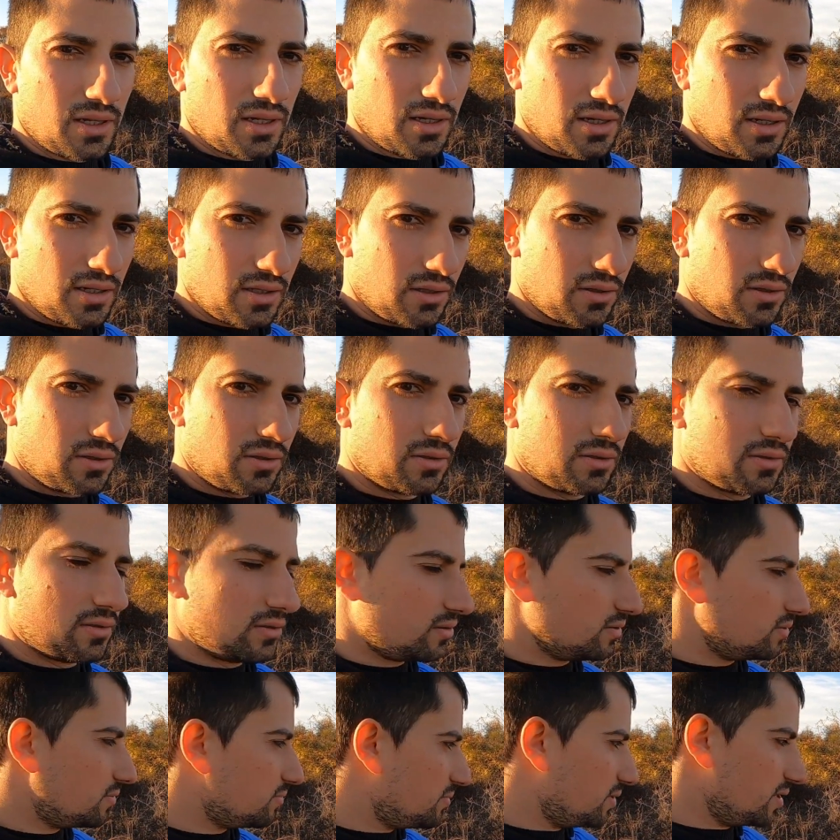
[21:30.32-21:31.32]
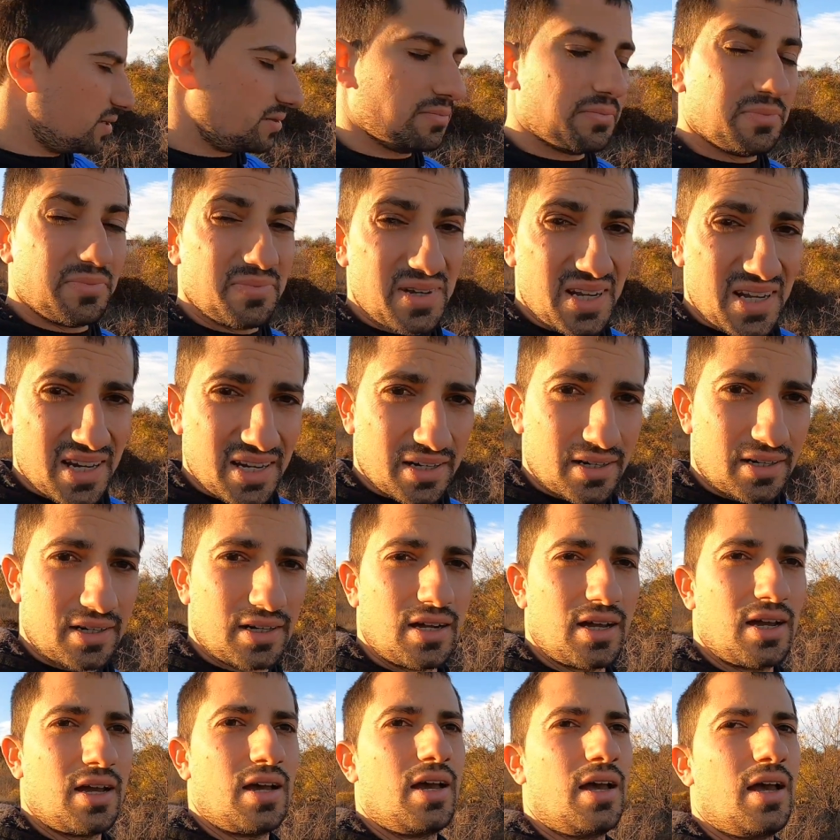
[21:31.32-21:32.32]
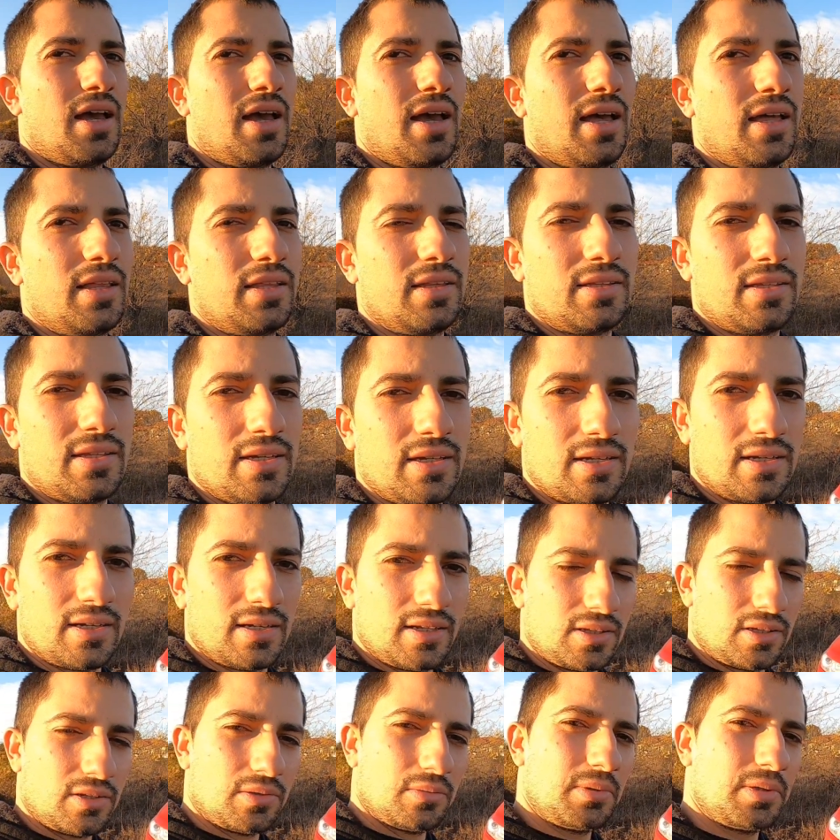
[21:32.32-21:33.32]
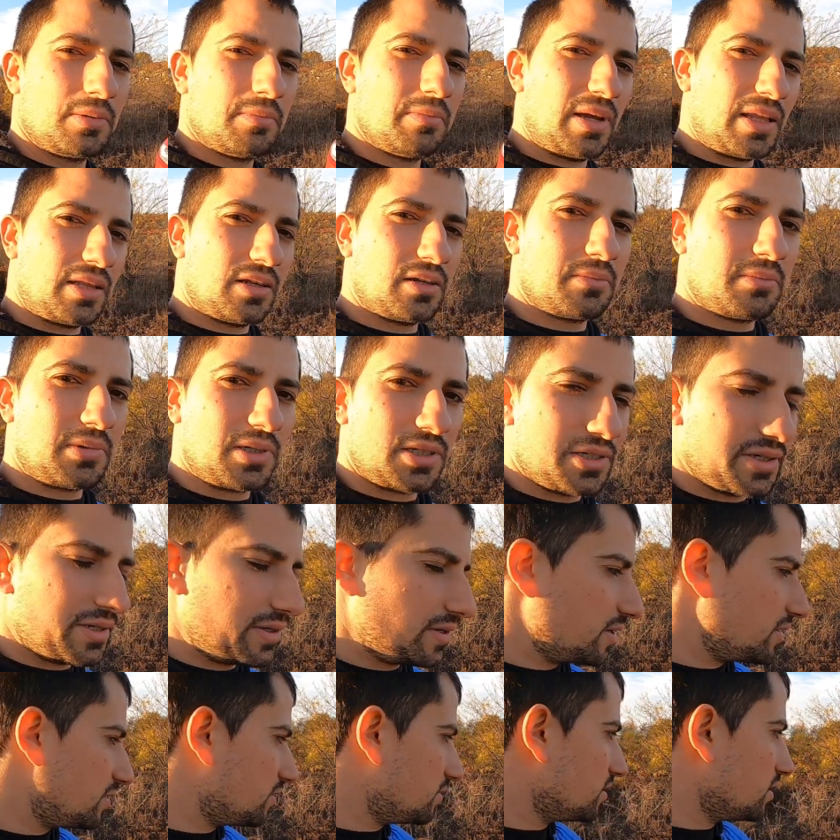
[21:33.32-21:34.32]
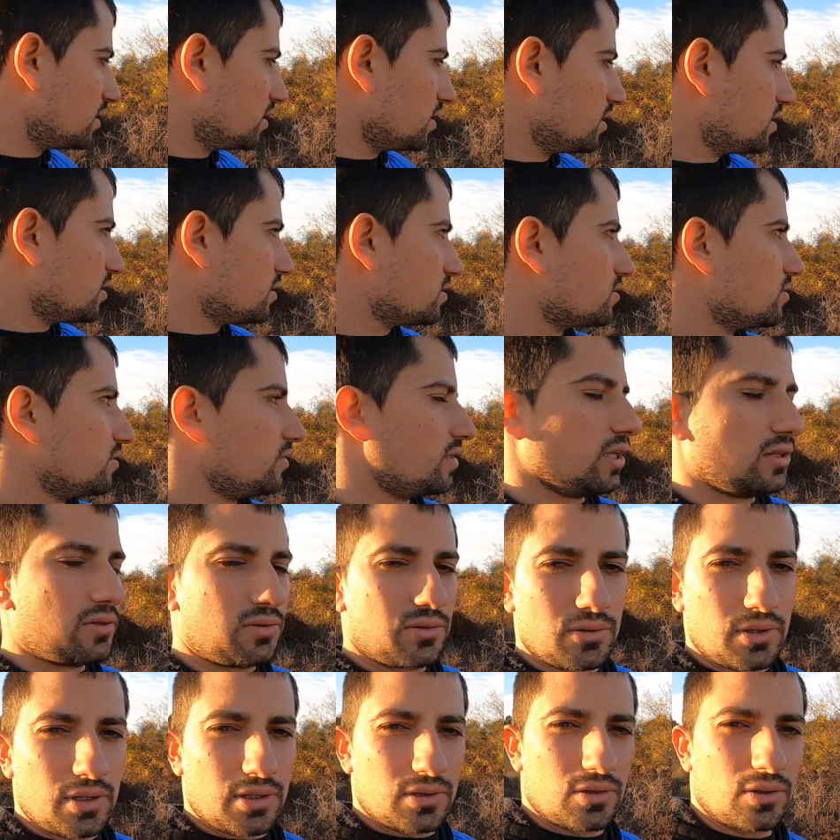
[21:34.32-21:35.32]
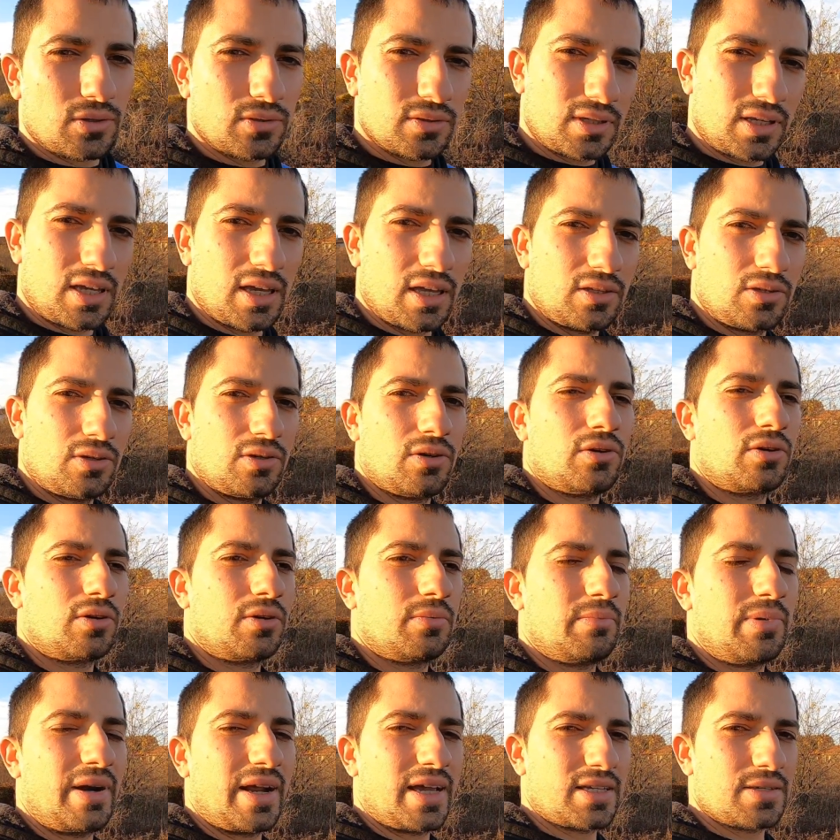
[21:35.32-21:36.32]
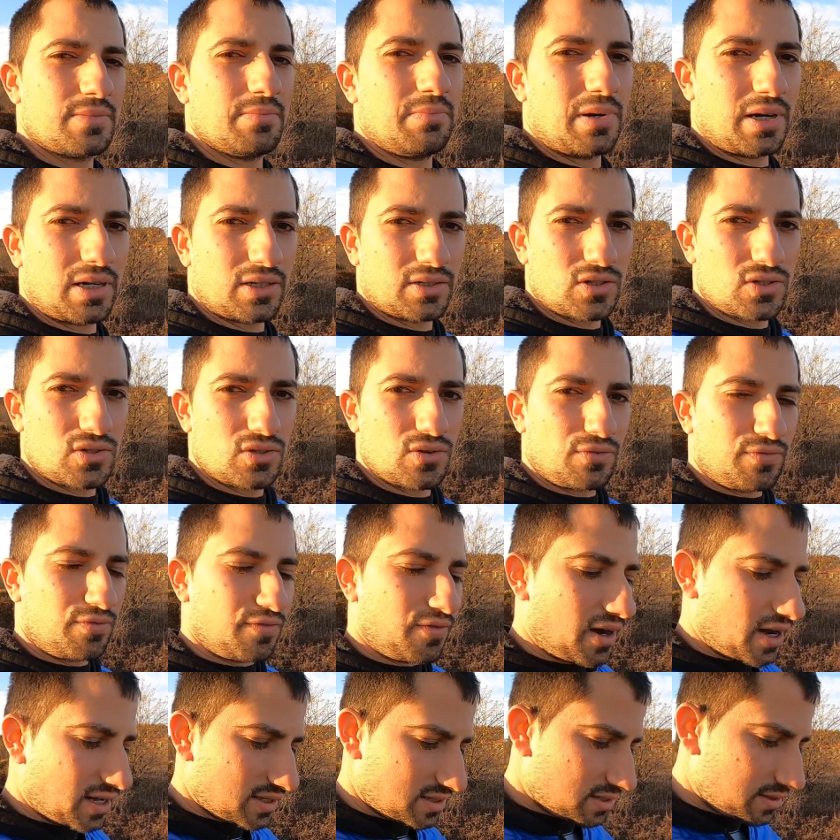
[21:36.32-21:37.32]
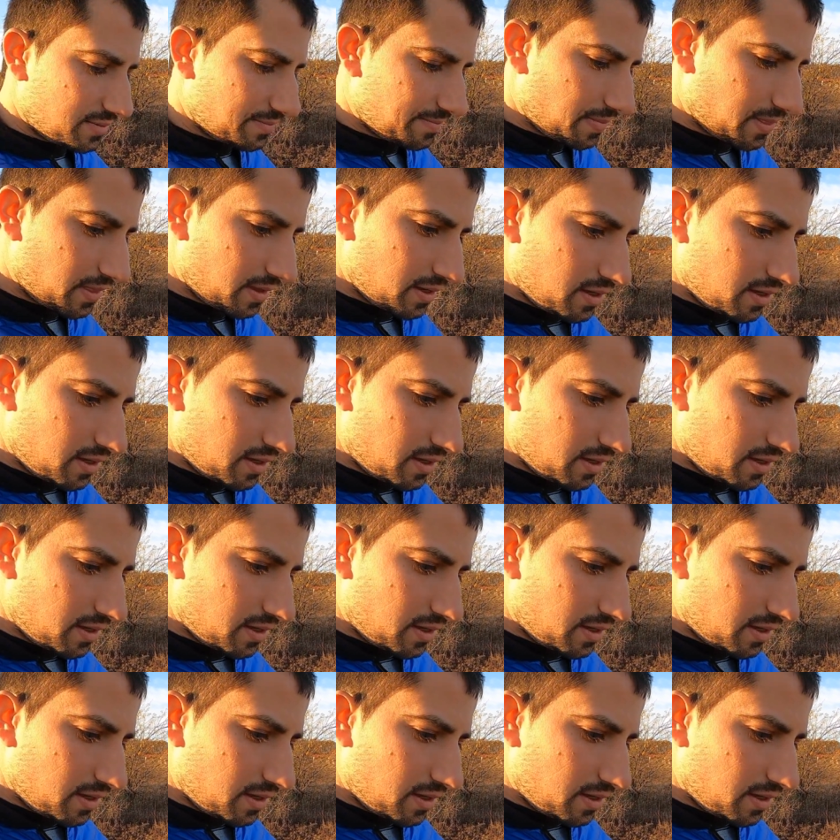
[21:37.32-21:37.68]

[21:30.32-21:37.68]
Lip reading: little bit bigger and little bit better material, so that you don't get your brakes burned so fast.